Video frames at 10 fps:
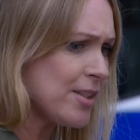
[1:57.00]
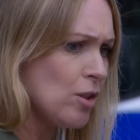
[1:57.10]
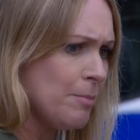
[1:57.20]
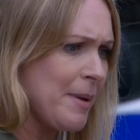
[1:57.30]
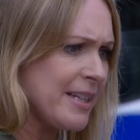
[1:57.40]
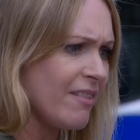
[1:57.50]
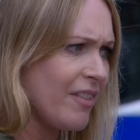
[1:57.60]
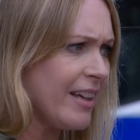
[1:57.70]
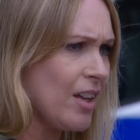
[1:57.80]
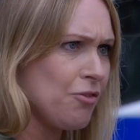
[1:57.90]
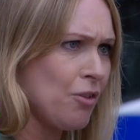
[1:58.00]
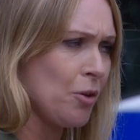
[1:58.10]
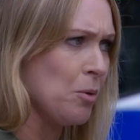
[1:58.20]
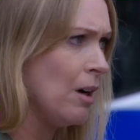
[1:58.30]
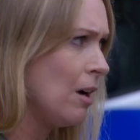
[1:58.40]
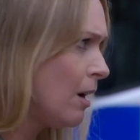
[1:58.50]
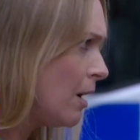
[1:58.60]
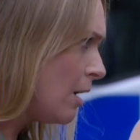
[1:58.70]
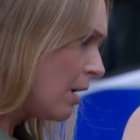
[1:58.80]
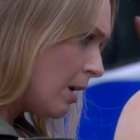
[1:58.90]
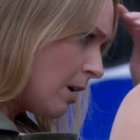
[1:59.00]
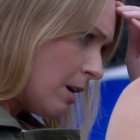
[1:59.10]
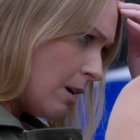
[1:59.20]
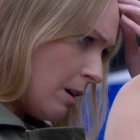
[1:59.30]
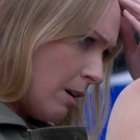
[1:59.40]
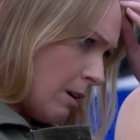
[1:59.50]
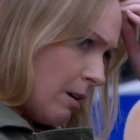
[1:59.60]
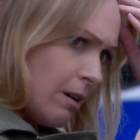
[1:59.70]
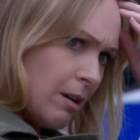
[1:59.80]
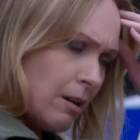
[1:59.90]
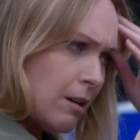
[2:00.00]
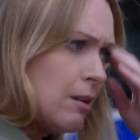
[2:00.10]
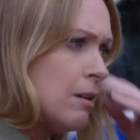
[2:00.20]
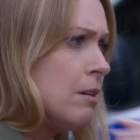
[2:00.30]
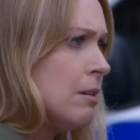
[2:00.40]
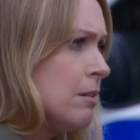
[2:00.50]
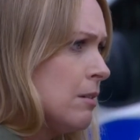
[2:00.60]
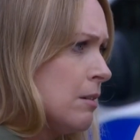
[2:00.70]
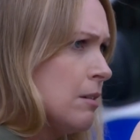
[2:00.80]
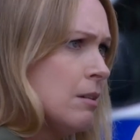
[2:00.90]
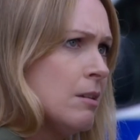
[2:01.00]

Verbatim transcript: so maybe I didn't think it through. Well, anyway, luckily they bought it.